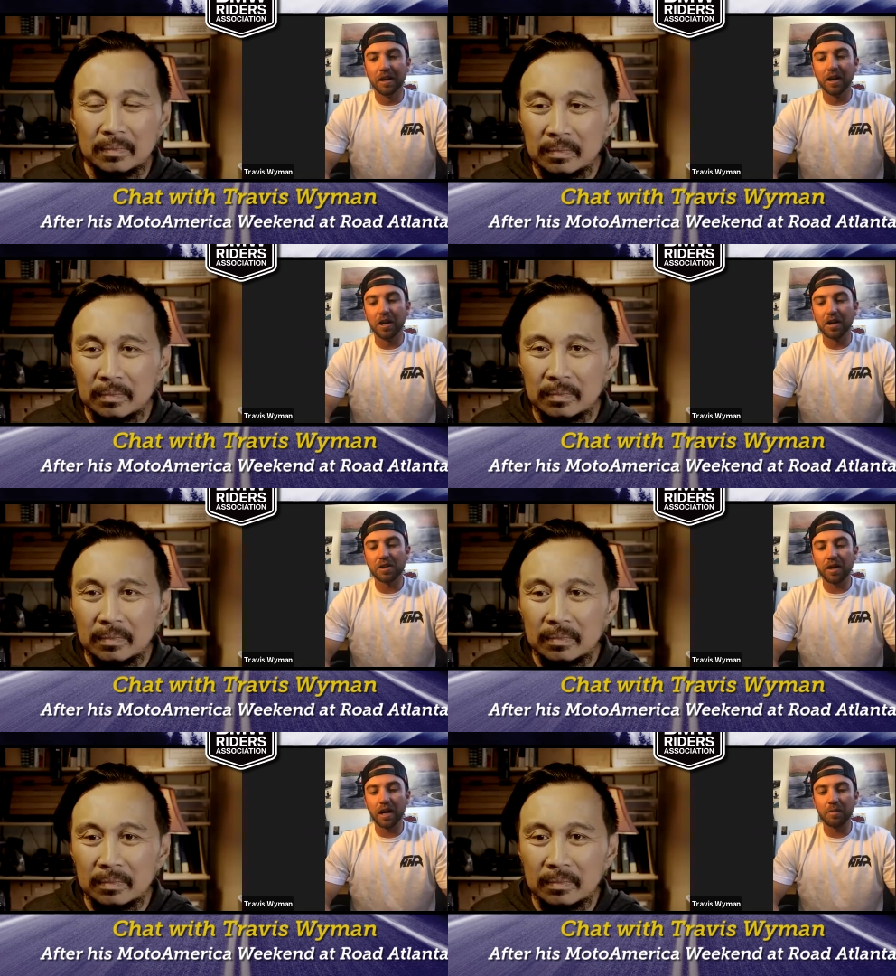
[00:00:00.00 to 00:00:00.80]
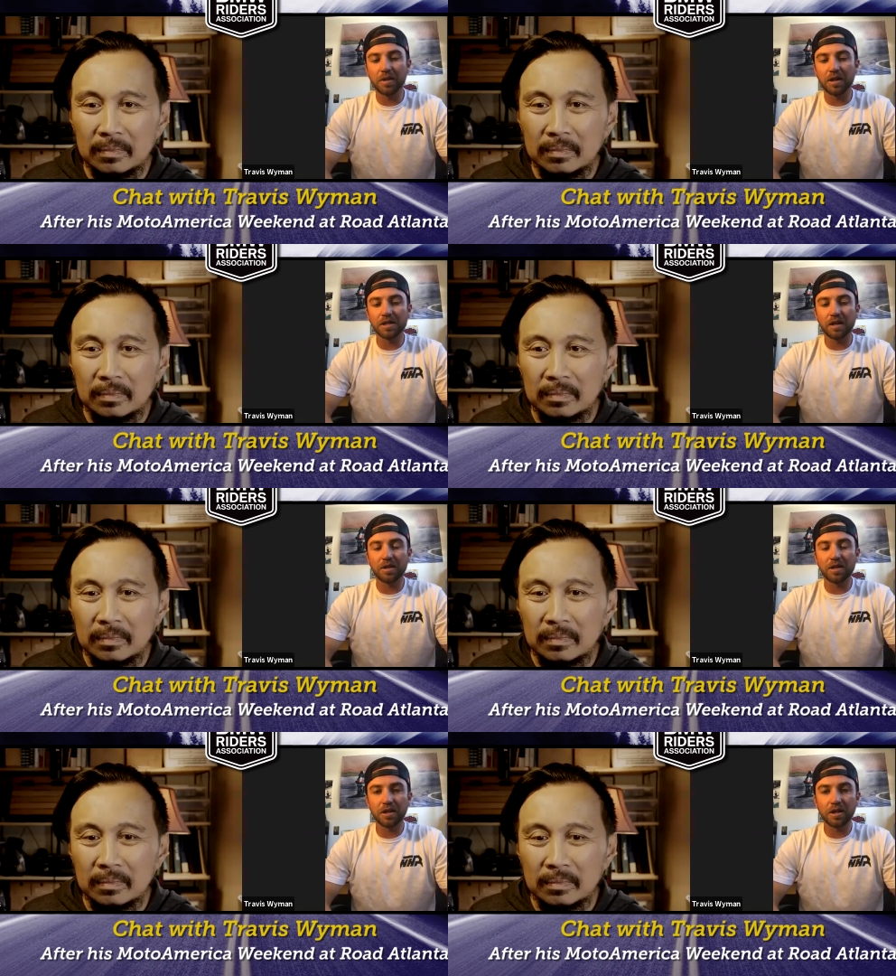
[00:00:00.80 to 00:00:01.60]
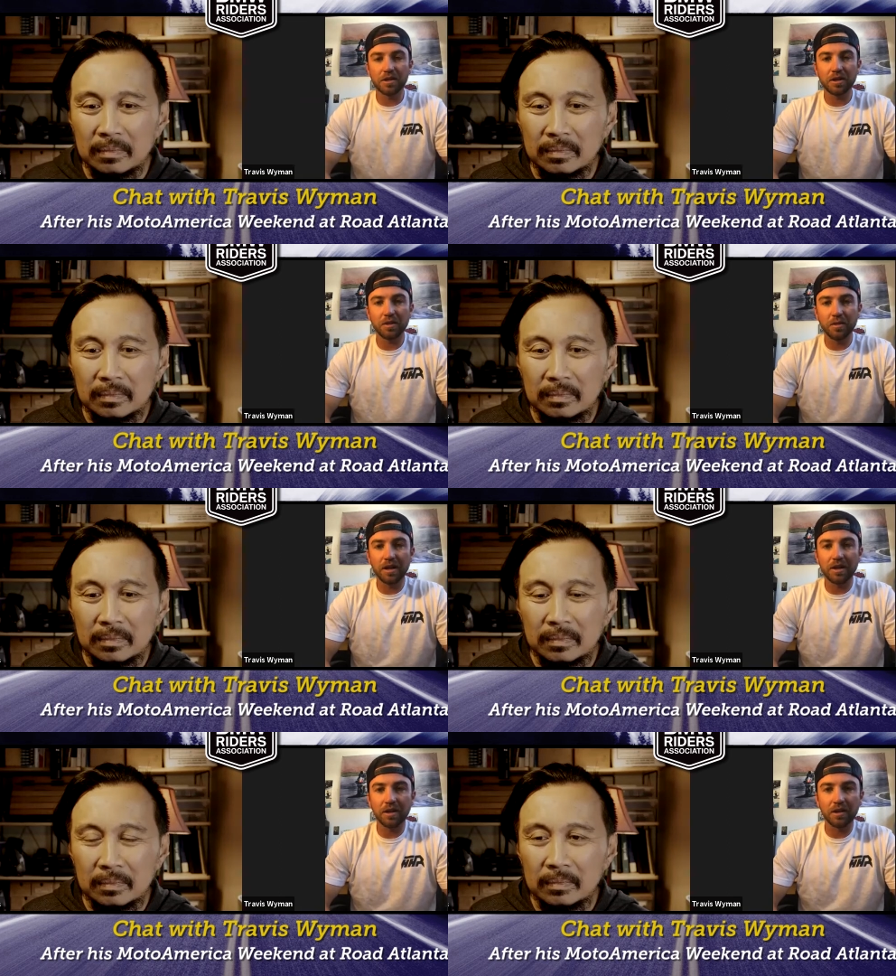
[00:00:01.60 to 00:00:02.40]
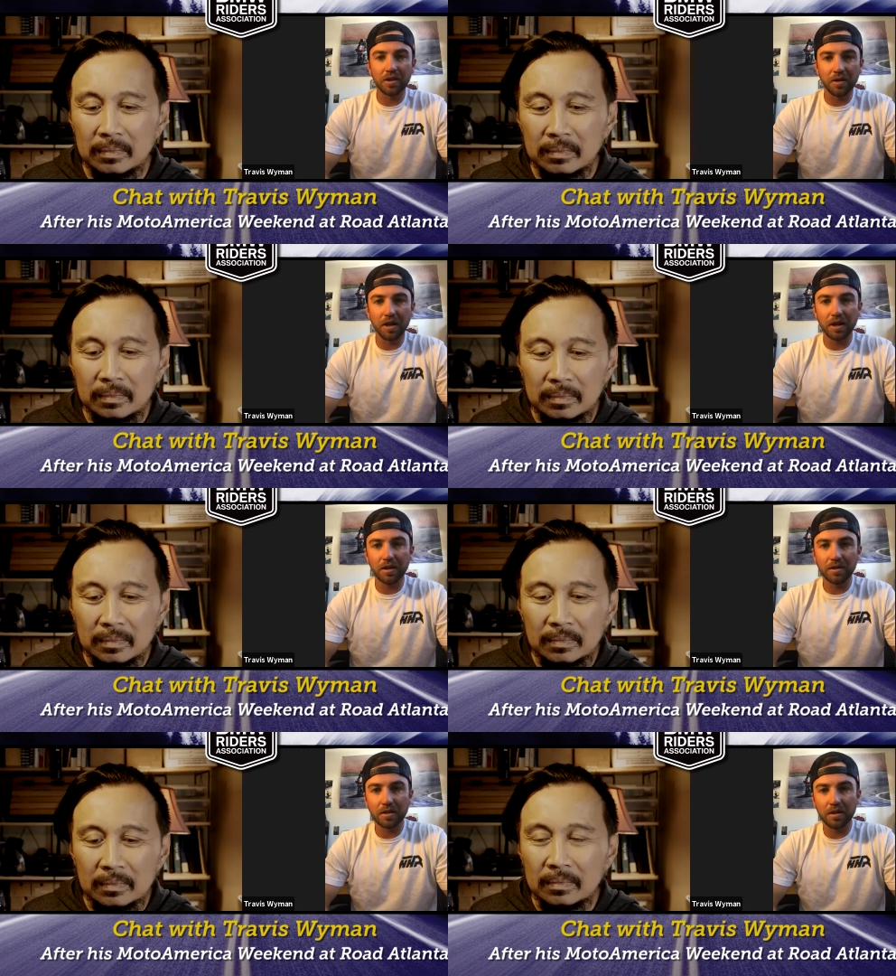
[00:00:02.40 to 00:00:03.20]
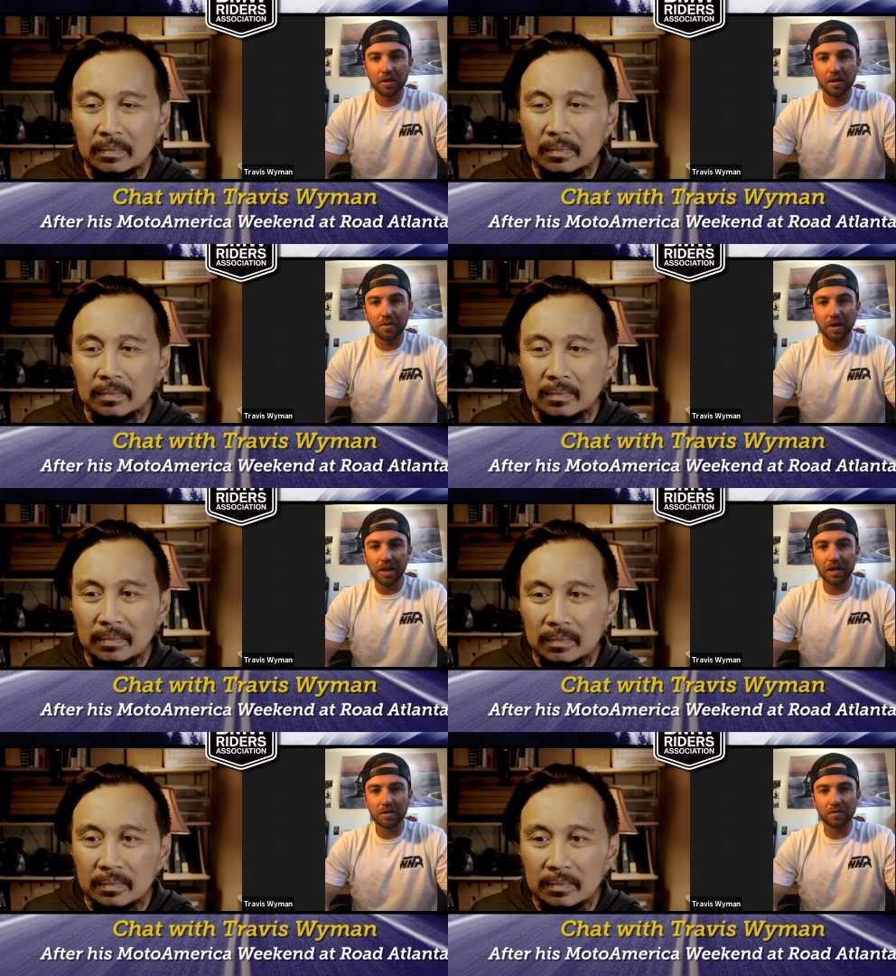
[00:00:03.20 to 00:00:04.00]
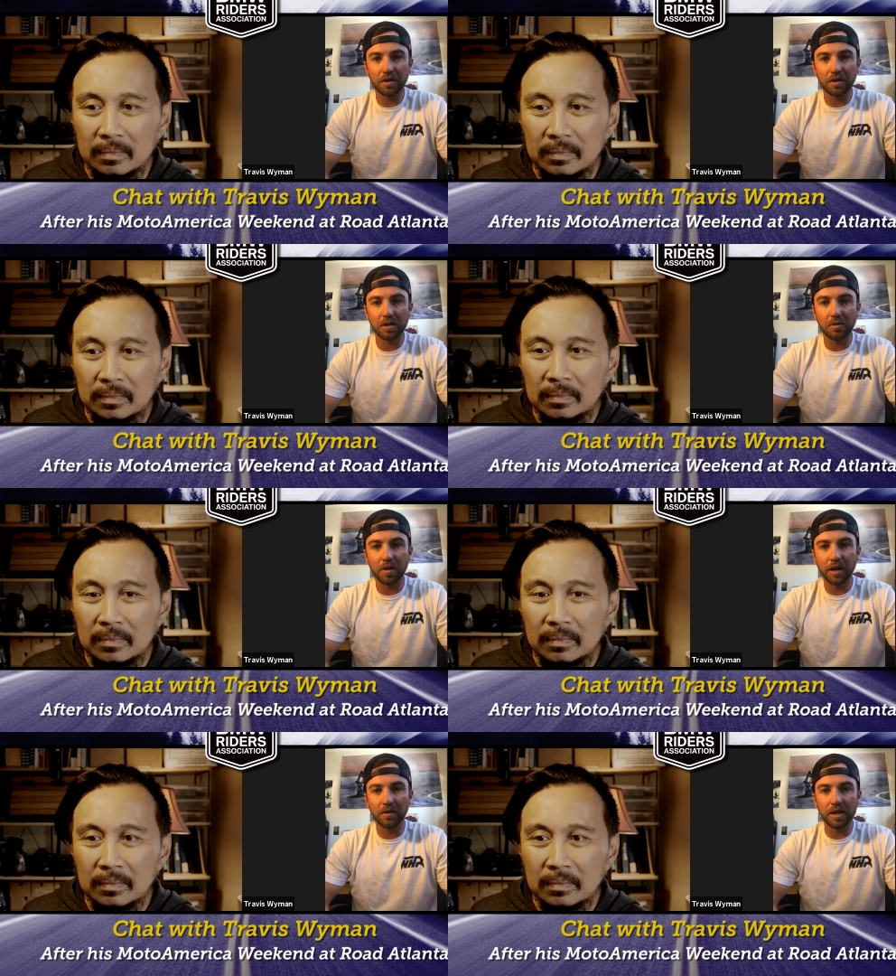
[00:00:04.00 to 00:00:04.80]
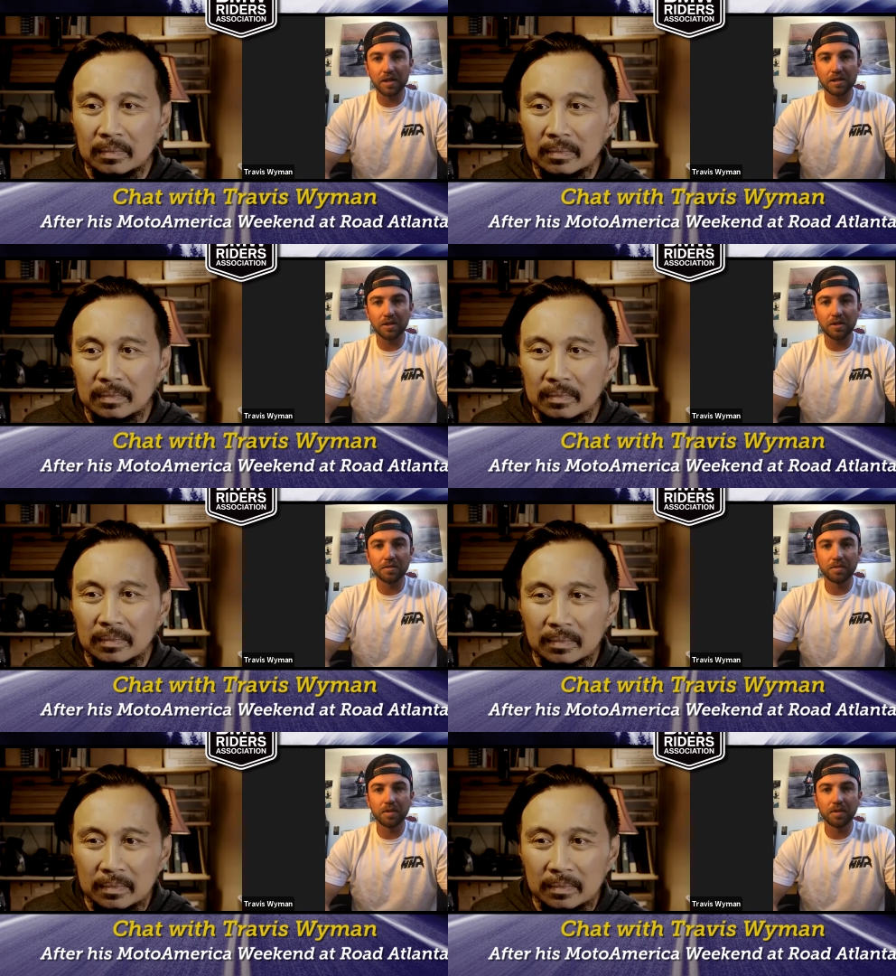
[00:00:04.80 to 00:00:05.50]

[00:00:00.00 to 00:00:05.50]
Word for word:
Speaker 1: and also it helped because they restructured the way that they're gridding the bikes for Superbike Race Two.